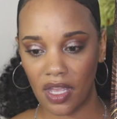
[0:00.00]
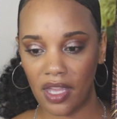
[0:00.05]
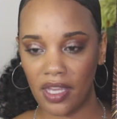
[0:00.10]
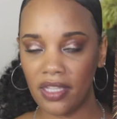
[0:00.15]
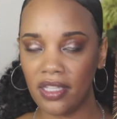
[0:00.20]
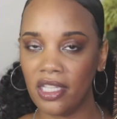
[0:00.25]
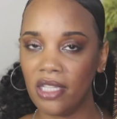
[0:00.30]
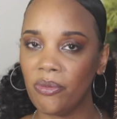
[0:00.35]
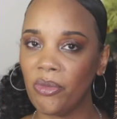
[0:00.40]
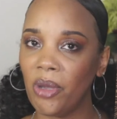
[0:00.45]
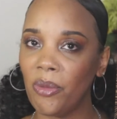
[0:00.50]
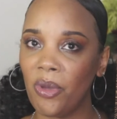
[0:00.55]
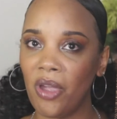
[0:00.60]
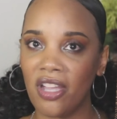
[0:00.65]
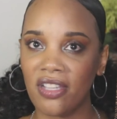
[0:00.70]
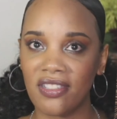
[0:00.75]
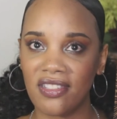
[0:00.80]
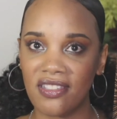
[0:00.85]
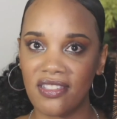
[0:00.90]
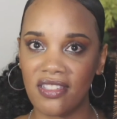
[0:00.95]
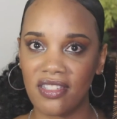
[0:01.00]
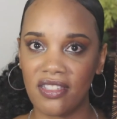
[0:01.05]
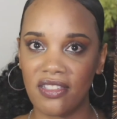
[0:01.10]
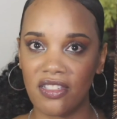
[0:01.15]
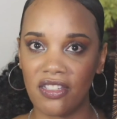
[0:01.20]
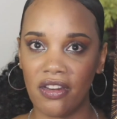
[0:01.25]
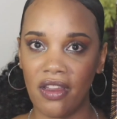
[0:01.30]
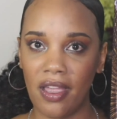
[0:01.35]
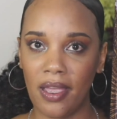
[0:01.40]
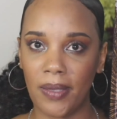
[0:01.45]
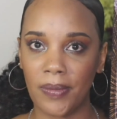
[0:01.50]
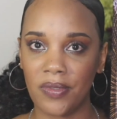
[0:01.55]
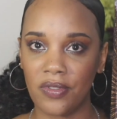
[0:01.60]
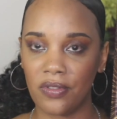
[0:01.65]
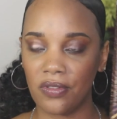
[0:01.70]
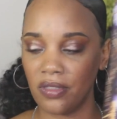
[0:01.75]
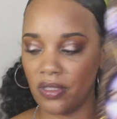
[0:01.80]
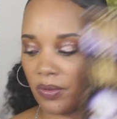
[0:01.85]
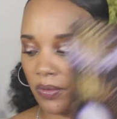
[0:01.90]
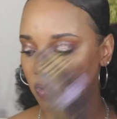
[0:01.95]
I keep my boxes because they're
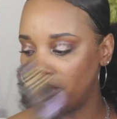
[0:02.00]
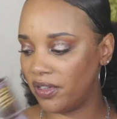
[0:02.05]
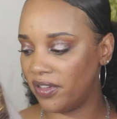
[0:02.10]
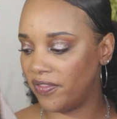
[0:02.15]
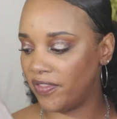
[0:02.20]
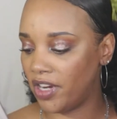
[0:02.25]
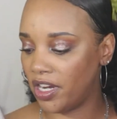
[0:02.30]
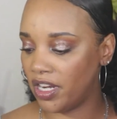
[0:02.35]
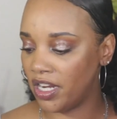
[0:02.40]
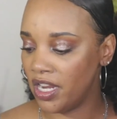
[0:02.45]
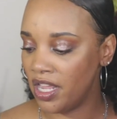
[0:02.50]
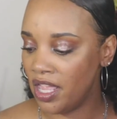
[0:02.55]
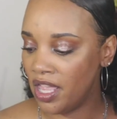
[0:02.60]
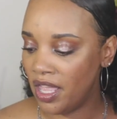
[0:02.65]
absolutely a work of art.